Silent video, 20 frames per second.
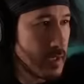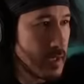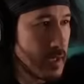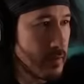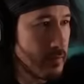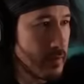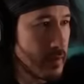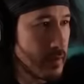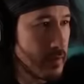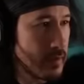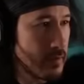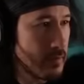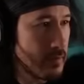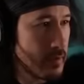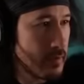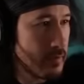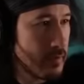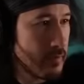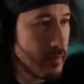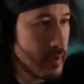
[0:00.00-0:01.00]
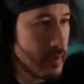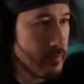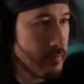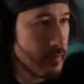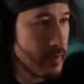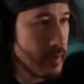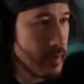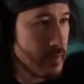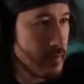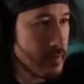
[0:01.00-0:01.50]
Bob, are you all the way
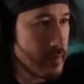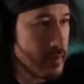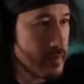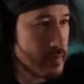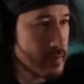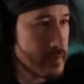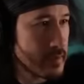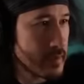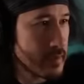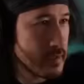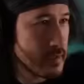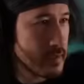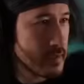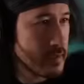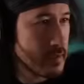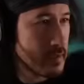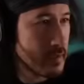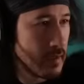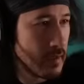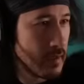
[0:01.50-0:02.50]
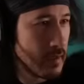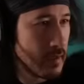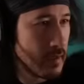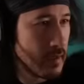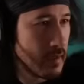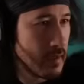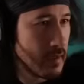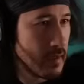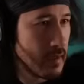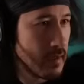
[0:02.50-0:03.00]
over there on the other side?
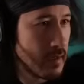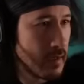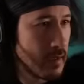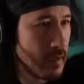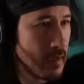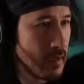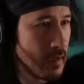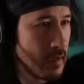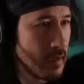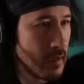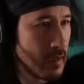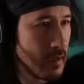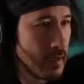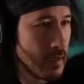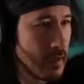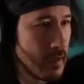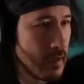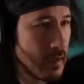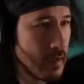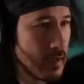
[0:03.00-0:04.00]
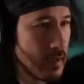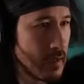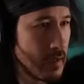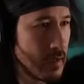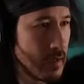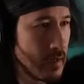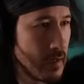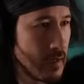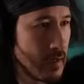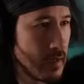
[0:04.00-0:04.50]
I am not at the ship. I'm
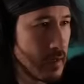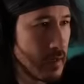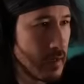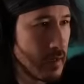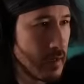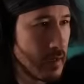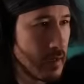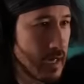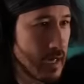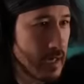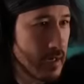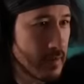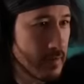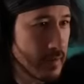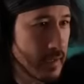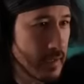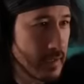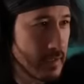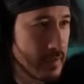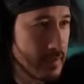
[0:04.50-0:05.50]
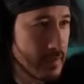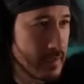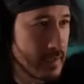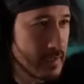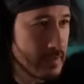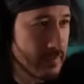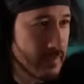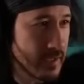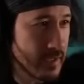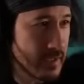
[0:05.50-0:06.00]
stupid. Ah, okay.
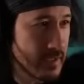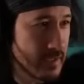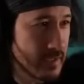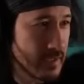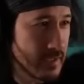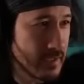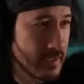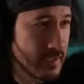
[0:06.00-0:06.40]
Well, that's fine.